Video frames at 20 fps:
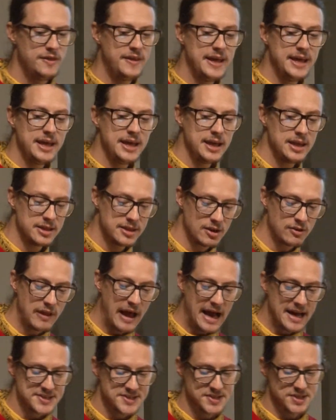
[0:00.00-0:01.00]

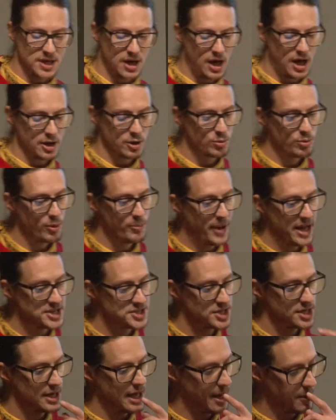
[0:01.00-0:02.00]
The last honorable
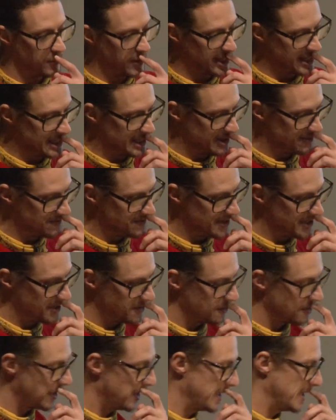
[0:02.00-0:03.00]
mention I want to give
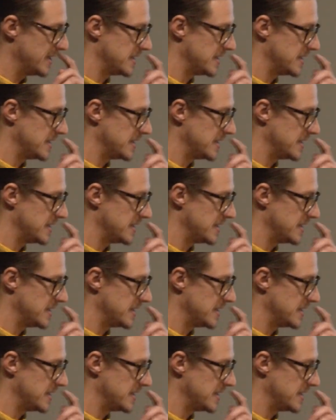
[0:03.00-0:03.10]
here